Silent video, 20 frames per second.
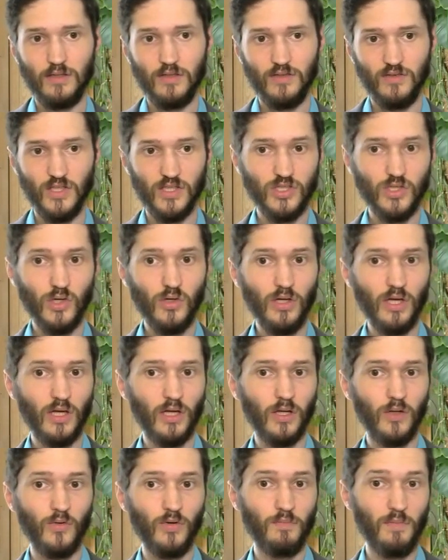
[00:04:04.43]
This could
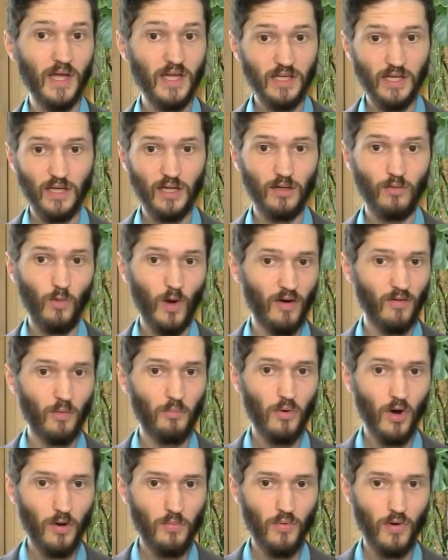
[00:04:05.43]
include making, where
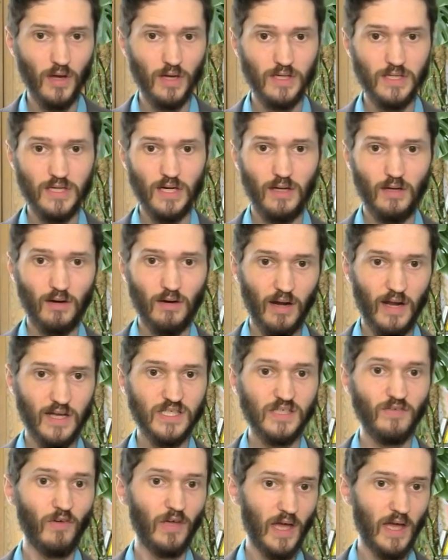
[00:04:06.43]
appropriate,
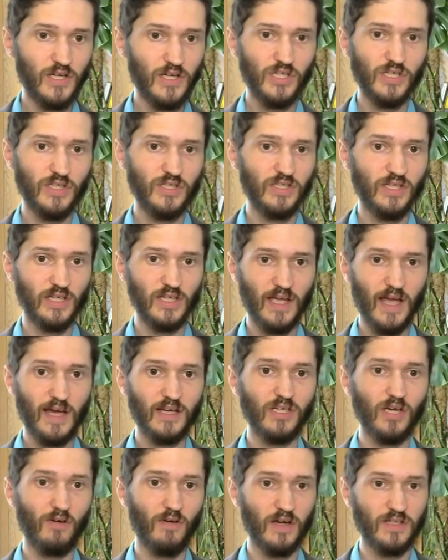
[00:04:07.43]
classifications and
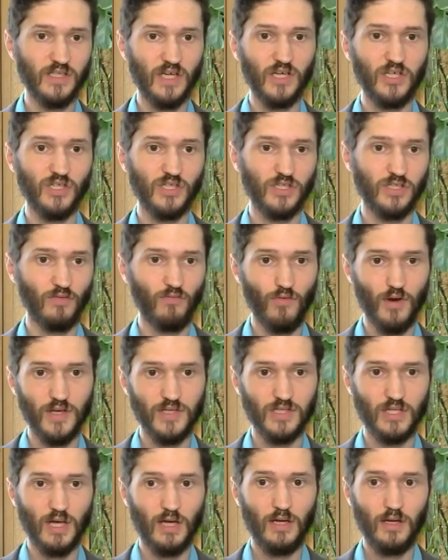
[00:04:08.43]
categorizations of
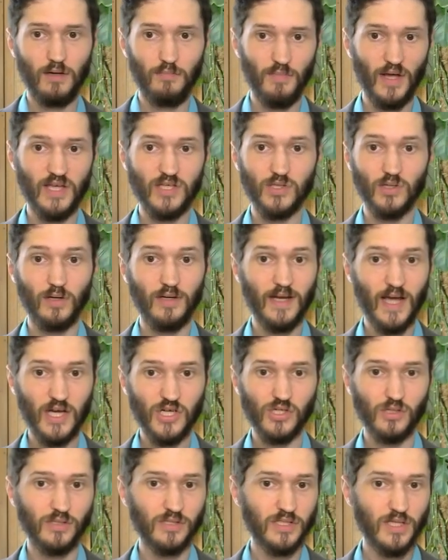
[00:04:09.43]
risk based on
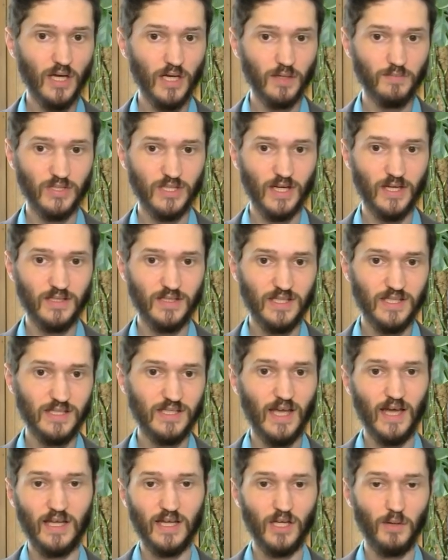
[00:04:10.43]
national circumstances
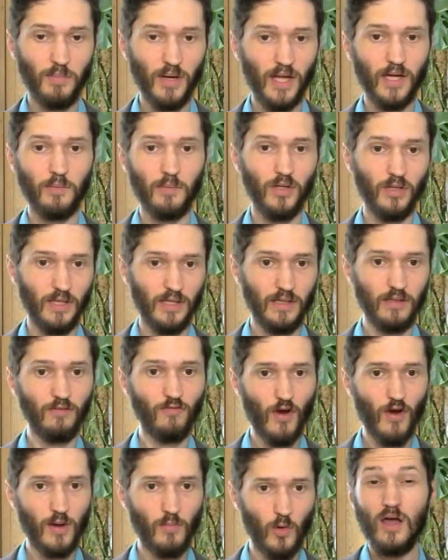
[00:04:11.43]
and applicable legal
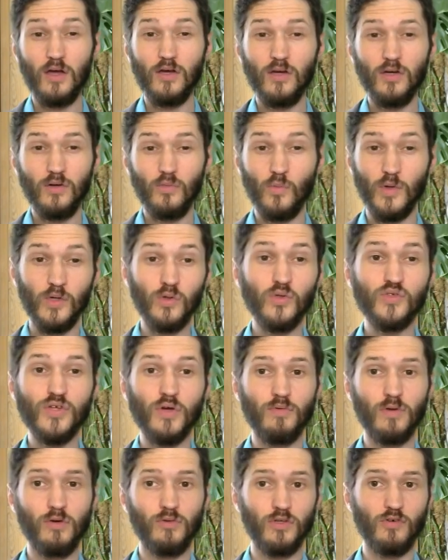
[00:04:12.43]
frameworks. We also
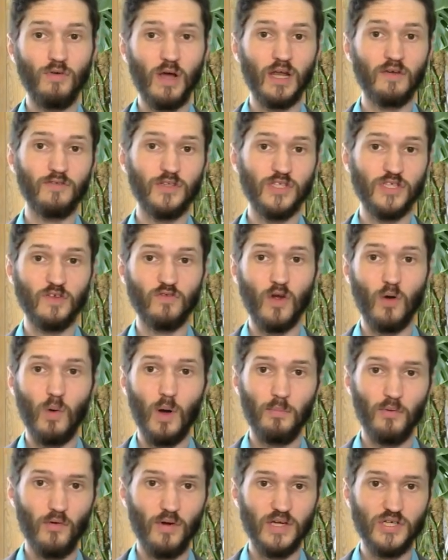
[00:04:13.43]
note the relevance of
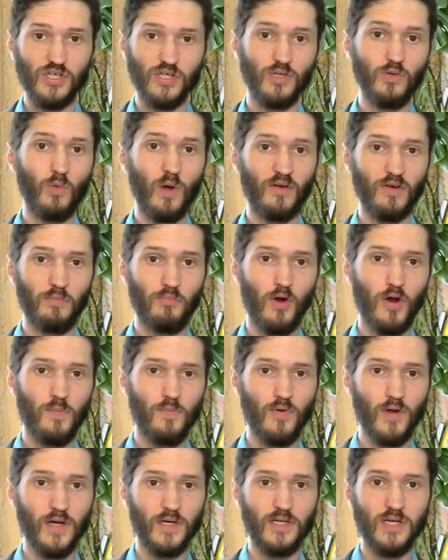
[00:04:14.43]
cooperation, where
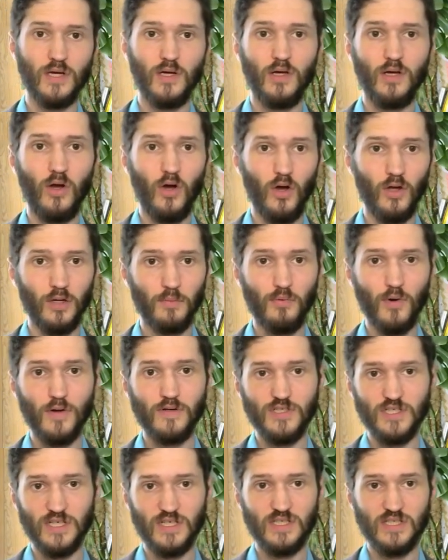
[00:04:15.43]
appropriate, on
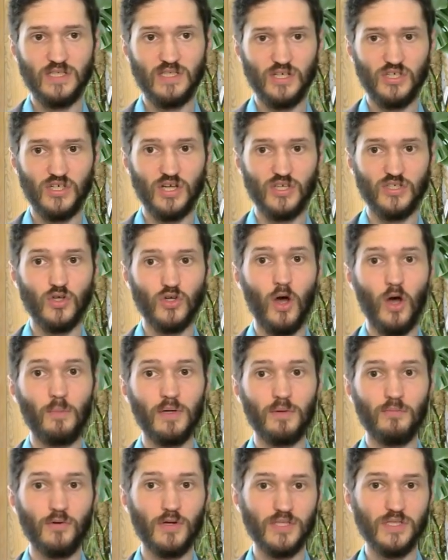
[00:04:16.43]
approaches such as
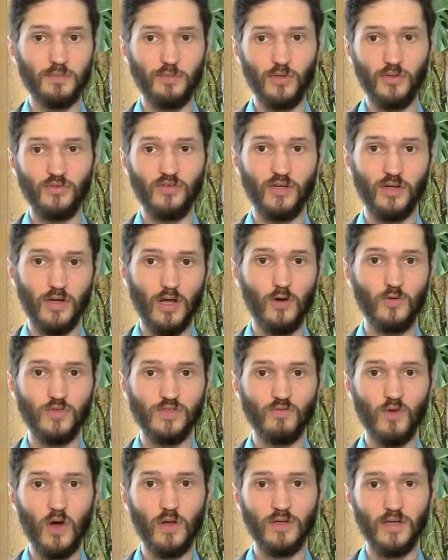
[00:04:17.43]
common principles and codes
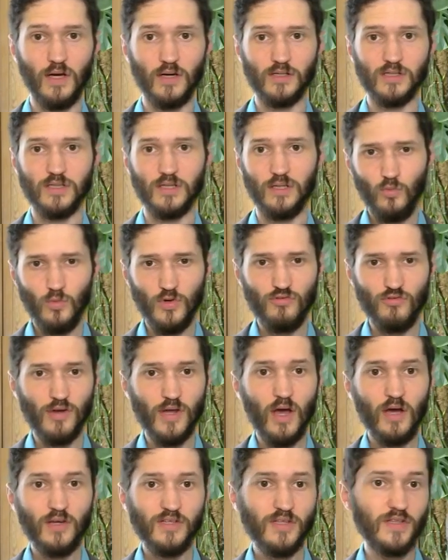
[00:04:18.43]
of conduct. With
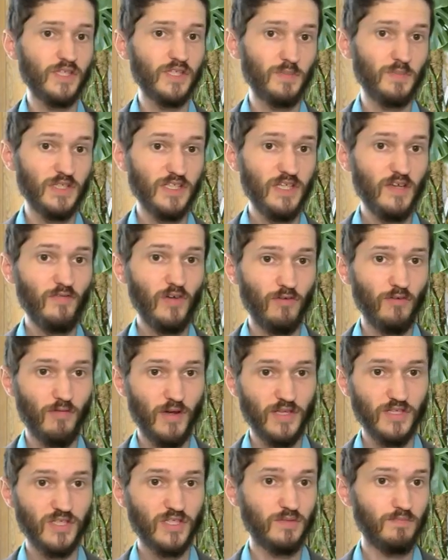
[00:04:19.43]
regard to the specific
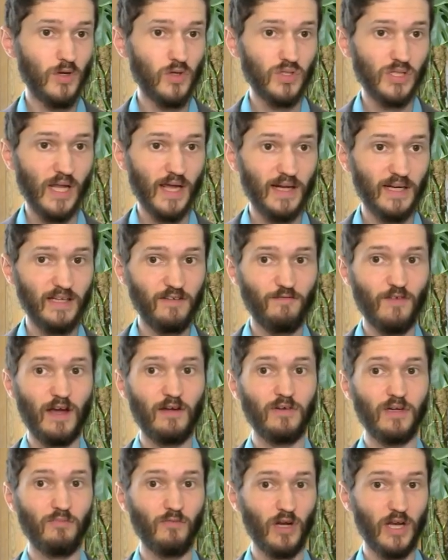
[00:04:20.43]
risks most likely
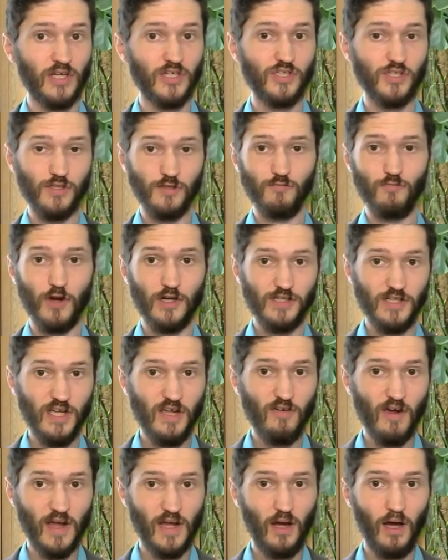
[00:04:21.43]
found in relation to
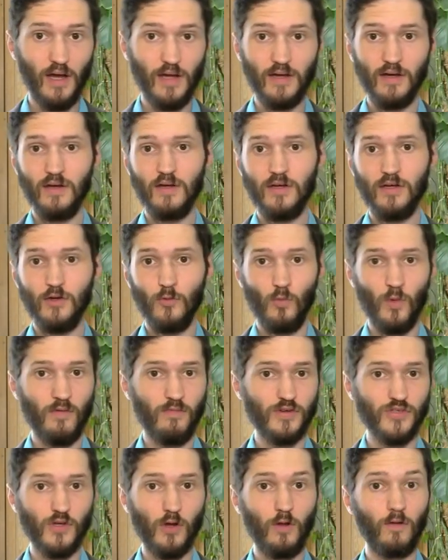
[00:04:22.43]
frontier AI, we
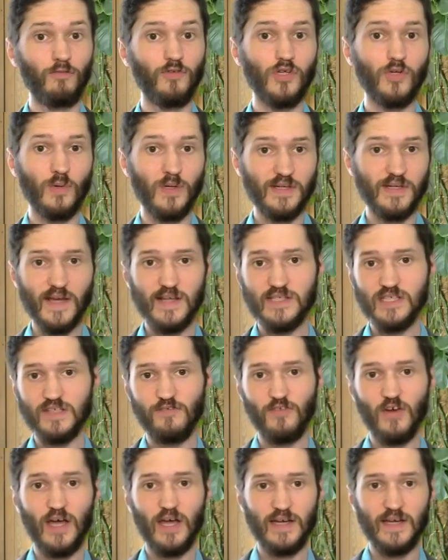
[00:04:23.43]
resolve to
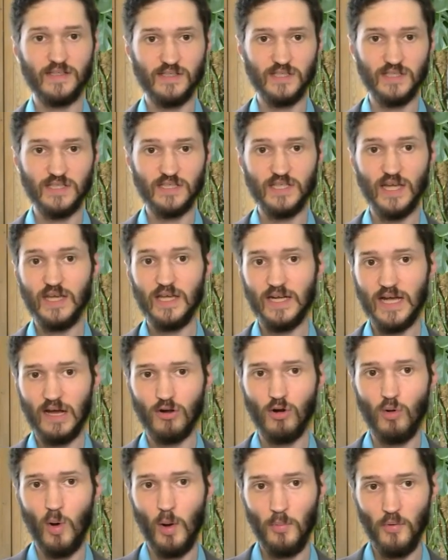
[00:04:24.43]
intensify and sustain our
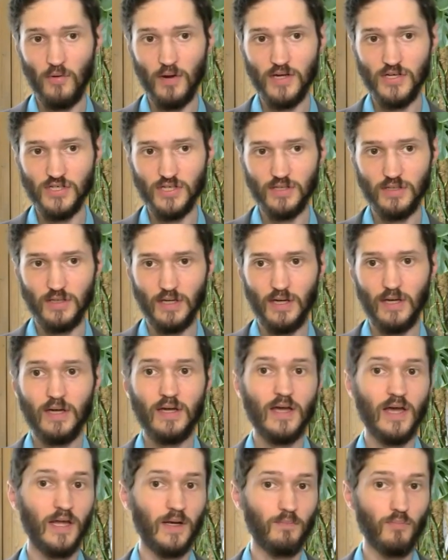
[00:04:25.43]
cooperation
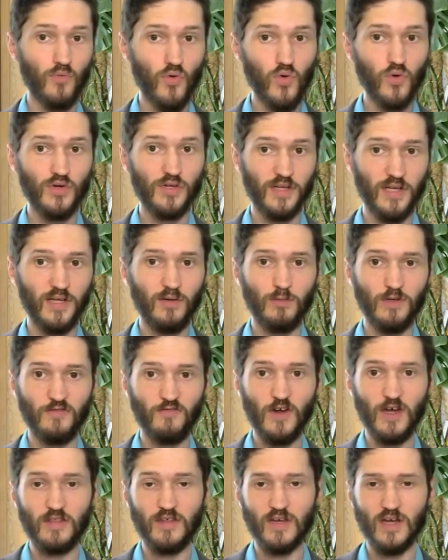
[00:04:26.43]
and broaden it with
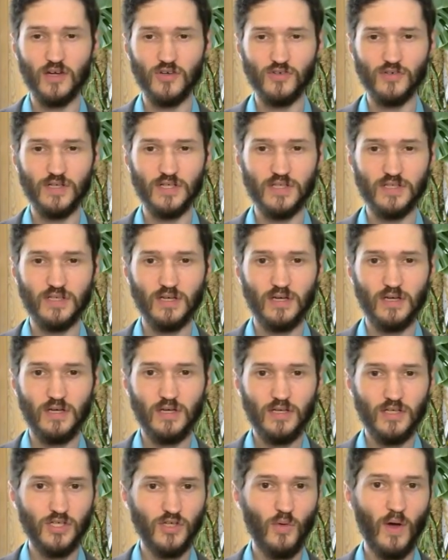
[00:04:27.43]
further countries,
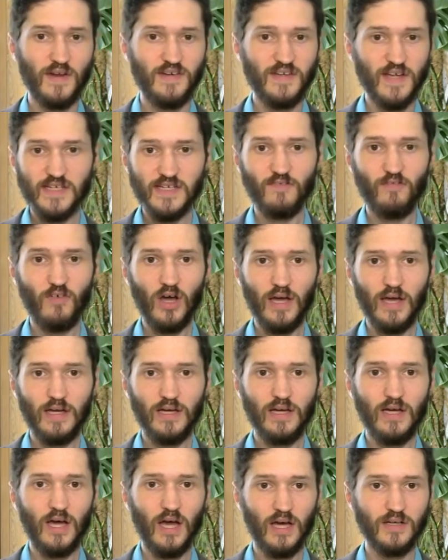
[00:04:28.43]
to identify,
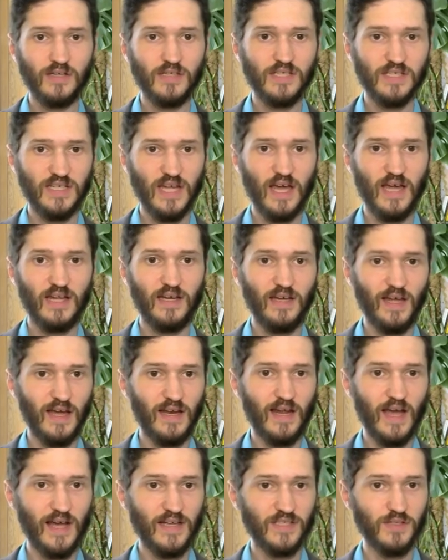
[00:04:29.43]
understand,
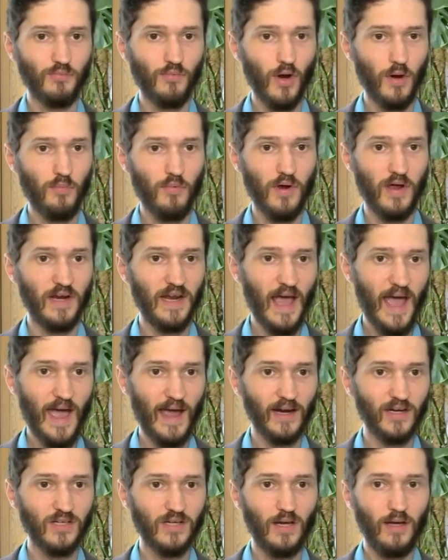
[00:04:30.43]
and as appropriate
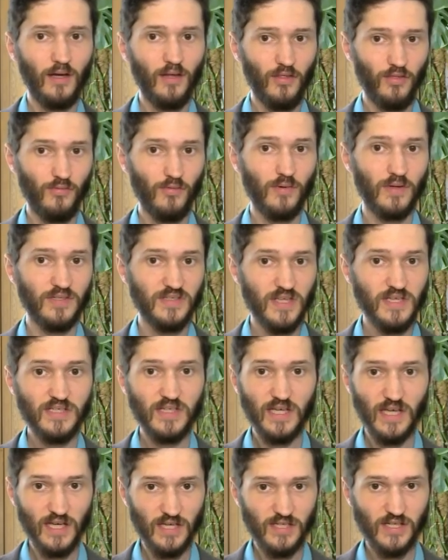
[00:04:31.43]
act through
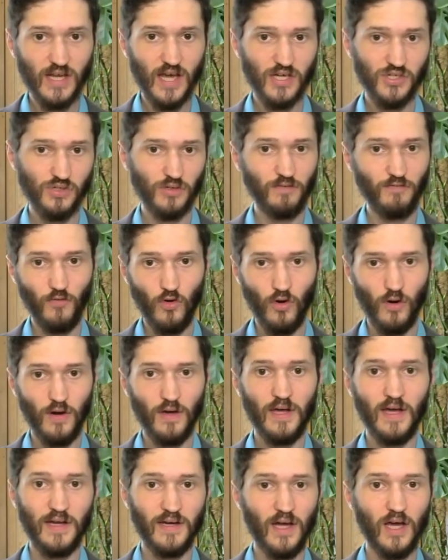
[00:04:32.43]
existing international
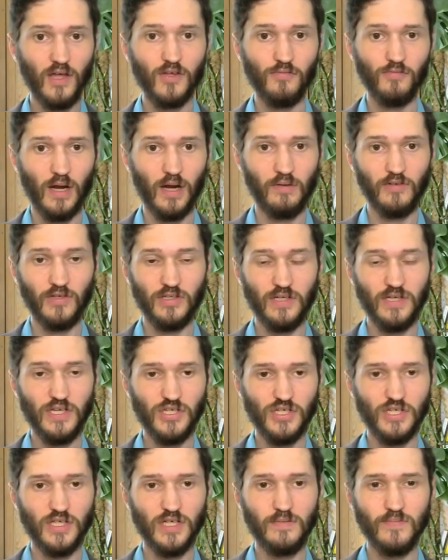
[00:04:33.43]
fora and other relevant
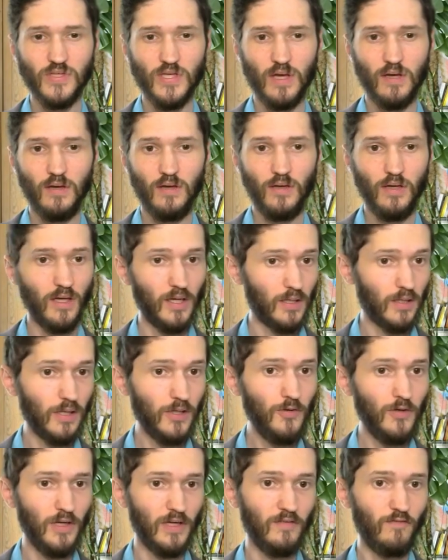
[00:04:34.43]
initiatives,
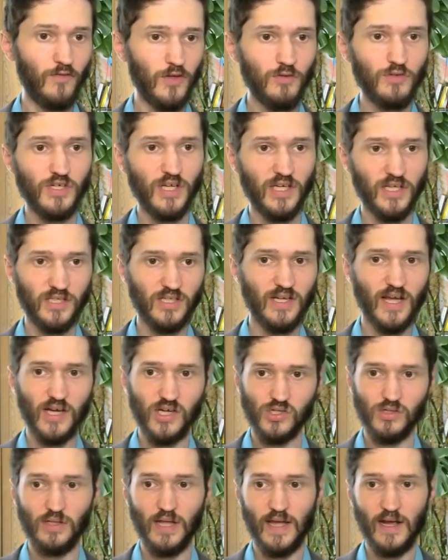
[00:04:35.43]
including future
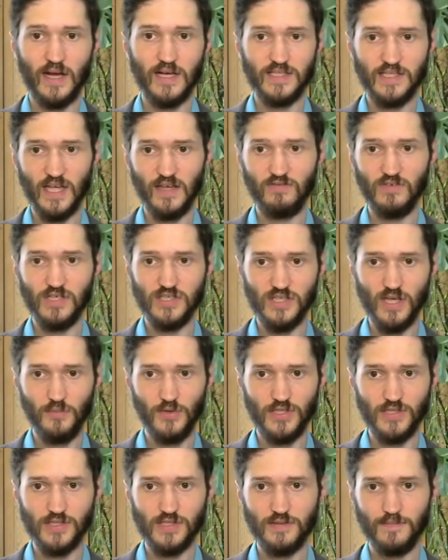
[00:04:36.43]
international AI safety
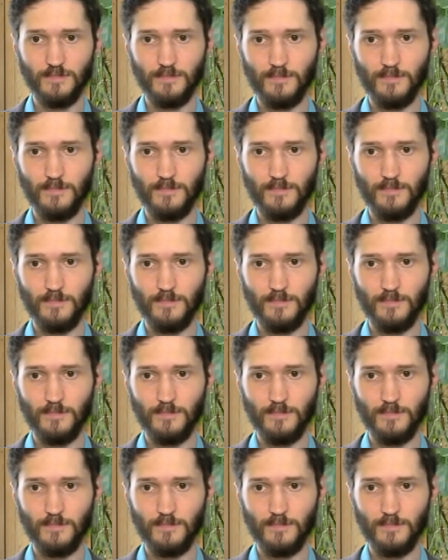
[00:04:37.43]
summits.